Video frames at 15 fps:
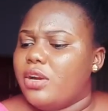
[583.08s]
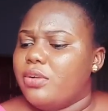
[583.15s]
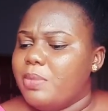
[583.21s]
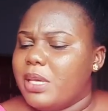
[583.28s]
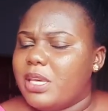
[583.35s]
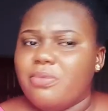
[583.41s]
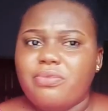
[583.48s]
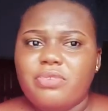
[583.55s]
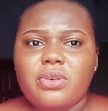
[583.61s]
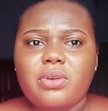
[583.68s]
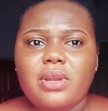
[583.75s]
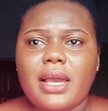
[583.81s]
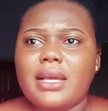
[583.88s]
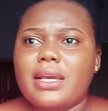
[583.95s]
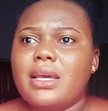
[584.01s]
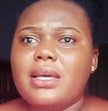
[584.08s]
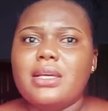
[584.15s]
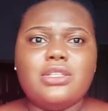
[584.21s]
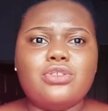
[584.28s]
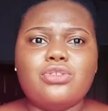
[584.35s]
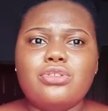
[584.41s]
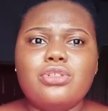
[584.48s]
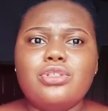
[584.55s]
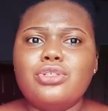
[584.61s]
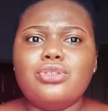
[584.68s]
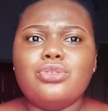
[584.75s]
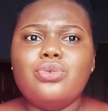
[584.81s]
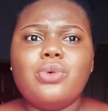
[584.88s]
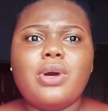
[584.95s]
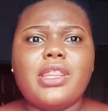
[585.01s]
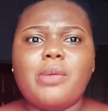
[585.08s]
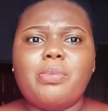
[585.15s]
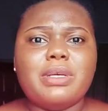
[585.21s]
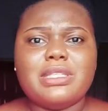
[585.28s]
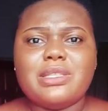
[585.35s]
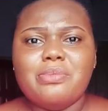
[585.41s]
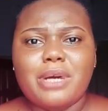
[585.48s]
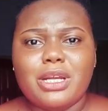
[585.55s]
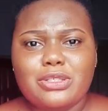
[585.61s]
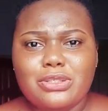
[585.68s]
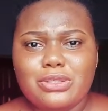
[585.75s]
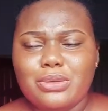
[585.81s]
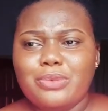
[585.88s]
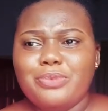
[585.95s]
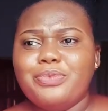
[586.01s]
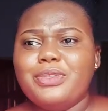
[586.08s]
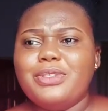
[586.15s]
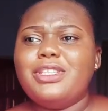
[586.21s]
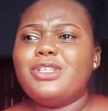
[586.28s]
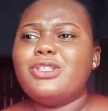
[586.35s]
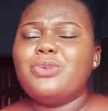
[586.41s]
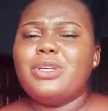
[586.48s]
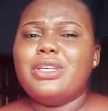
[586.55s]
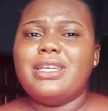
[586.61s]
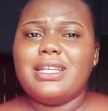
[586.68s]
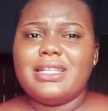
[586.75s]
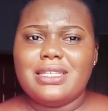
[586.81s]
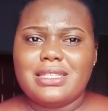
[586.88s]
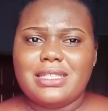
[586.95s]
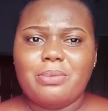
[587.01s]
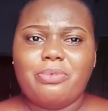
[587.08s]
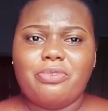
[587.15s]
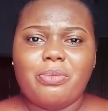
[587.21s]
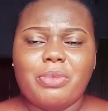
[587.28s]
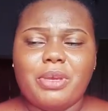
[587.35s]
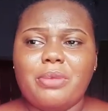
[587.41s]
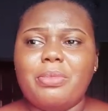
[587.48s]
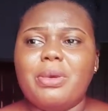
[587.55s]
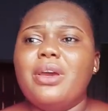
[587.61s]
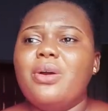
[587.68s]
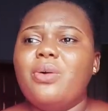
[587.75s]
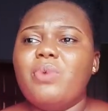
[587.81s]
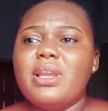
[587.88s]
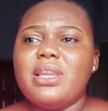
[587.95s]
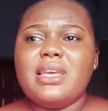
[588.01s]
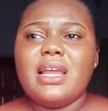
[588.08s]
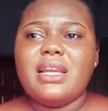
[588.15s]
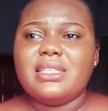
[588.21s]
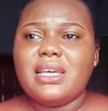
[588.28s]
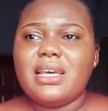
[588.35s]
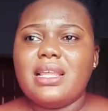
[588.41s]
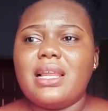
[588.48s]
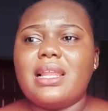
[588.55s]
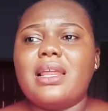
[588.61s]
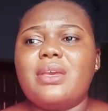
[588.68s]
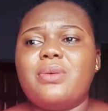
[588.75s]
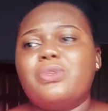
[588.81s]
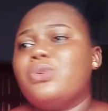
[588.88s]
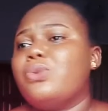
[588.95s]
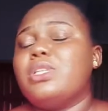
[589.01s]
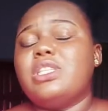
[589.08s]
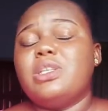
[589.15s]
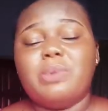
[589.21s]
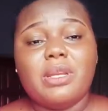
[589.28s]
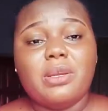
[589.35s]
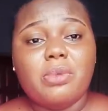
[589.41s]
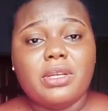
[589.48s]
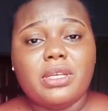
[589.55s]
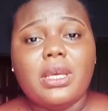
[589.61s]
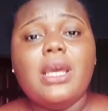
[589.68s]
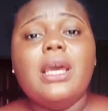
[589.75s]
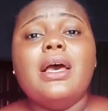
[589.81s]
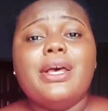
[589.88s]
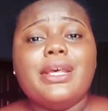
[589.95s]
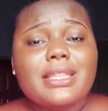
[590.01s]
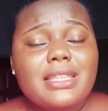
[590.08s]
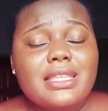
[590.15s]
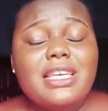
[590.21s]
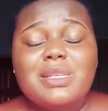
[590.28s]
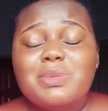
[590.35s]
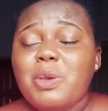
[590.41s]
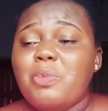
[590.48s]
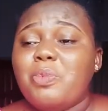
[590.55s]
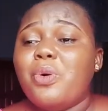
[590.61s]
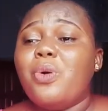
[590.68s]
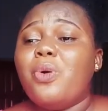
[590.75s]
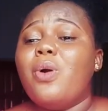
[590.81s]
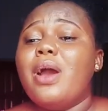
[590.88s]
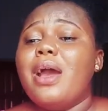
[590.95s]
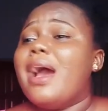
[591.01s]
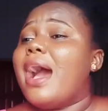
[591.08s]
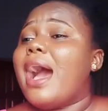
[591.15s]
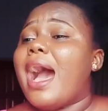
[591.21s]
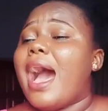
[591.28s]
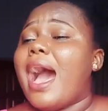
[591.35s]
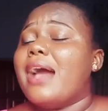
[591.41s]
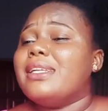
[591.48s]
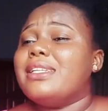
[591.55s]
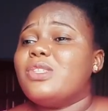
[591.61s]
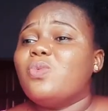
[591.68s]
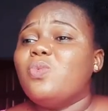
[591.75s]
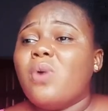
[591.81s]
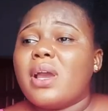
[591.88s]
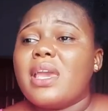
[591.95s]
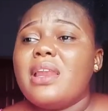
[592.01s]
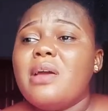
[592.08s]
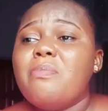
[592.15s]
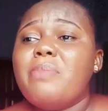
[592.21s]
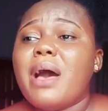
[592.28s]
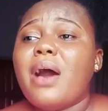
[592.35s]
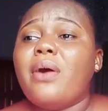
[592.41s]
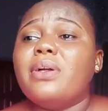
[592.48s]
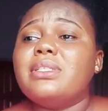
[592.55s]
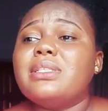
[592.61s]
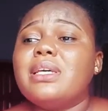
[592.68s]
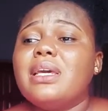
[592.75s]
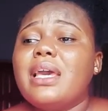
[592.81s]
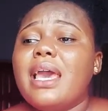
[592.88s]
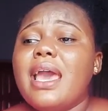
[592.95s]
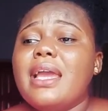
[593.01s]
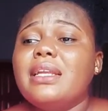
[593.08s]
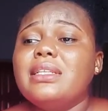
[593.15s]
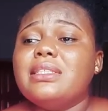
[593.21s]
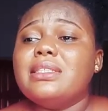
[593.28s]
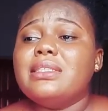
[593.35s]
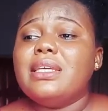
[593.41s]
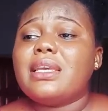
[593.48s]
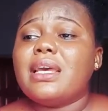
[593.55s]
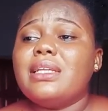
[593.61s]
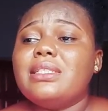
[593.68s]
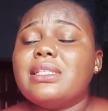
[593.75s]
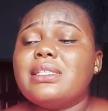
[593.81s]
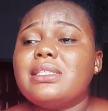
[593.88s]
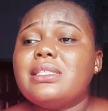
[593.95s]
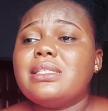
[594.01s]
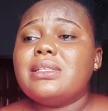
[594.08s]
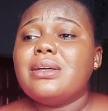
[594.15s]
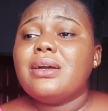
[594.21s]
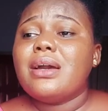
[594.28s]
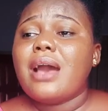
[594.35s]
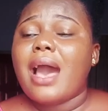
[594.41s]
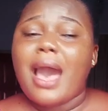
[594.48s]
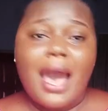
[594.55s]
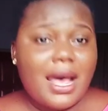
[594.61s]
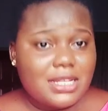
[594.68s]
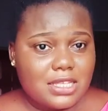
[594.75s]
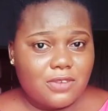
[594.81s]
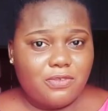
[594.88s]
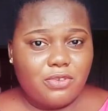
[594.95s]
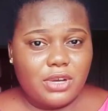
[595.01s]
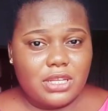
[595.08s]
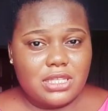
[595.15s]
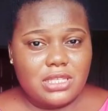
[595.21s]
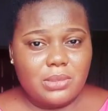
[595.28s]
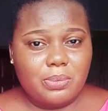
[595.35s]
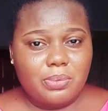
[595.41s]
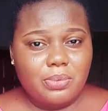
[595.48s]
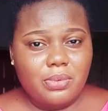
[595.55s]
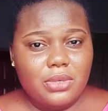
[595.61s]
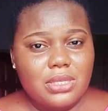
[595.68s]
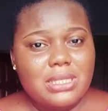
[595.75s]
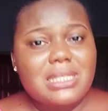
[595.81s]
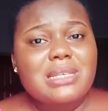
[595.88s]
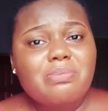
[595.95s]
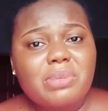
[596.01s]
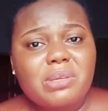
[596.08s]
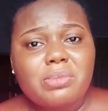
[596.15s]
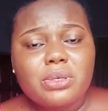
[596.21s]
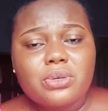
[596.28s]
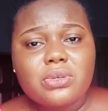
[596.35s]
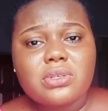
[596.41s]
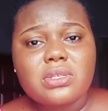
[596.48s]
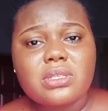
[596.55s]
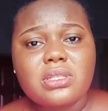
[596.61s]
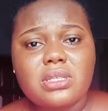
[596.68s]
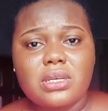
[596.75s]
make him feel like there's no other person but you, just so he gets a tip from him when he had said that he was not going to tip anybody. These people are just walking about and they can just ask for a tip simply because